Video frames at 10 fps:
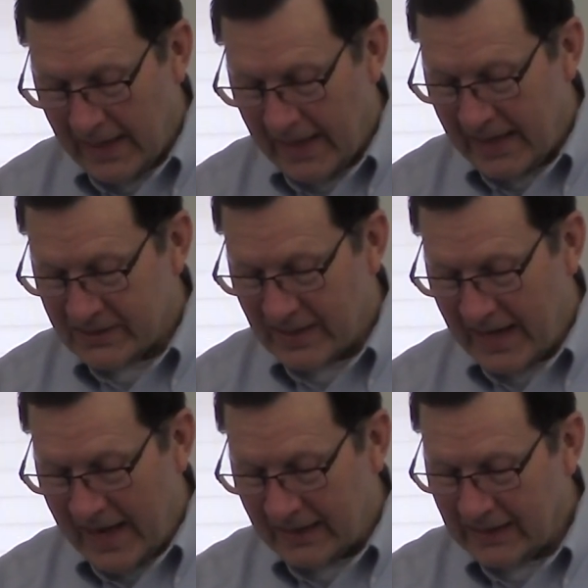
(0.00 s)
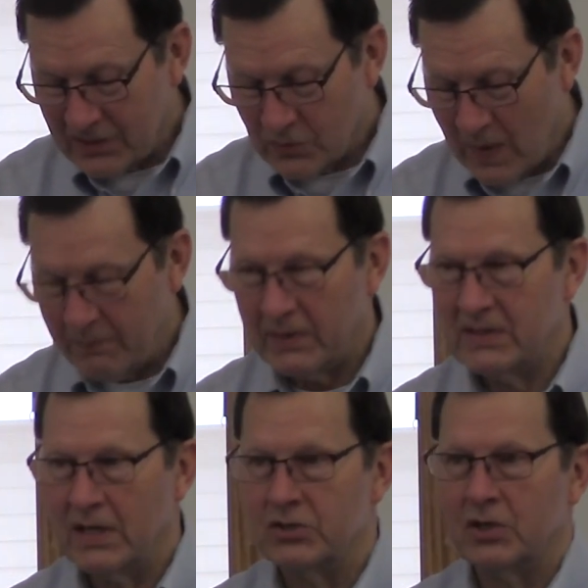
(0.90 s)
is an endless
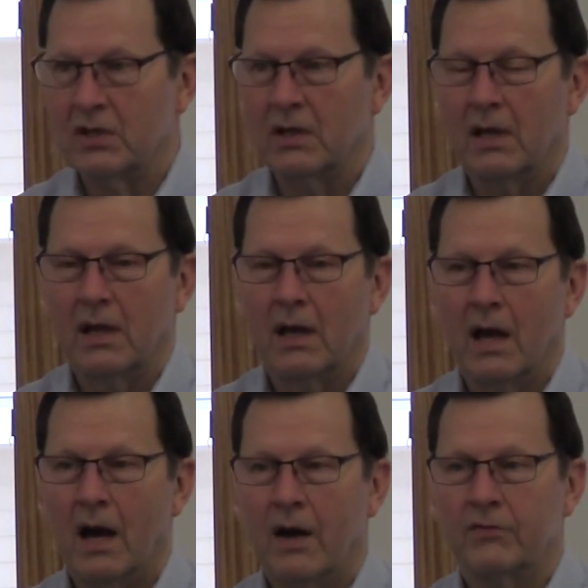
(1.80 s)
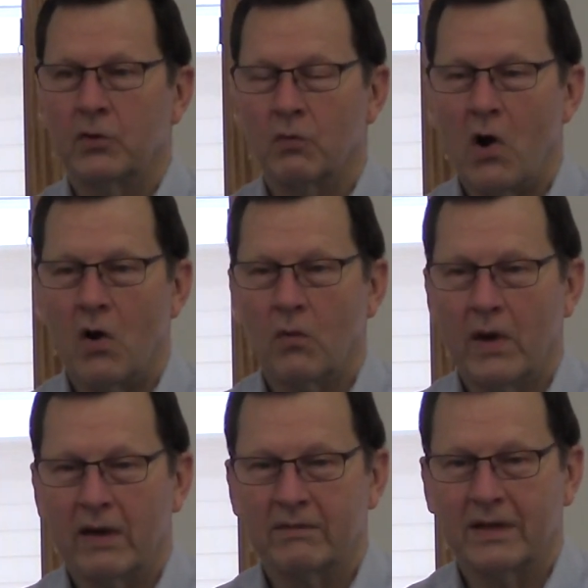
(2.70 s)
repetition of the wrong
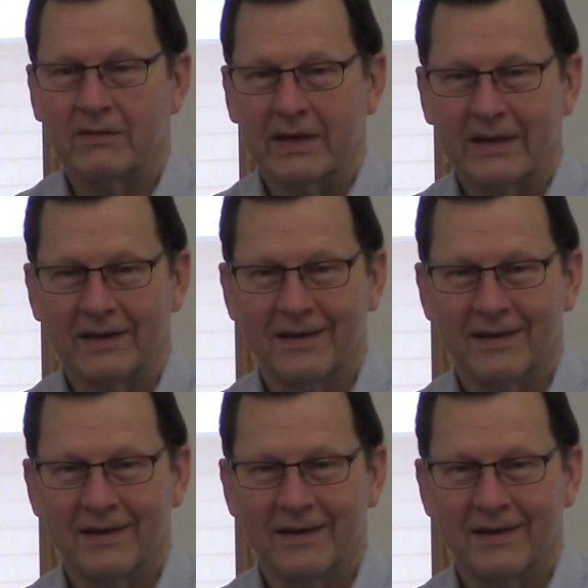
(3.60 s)
way of living.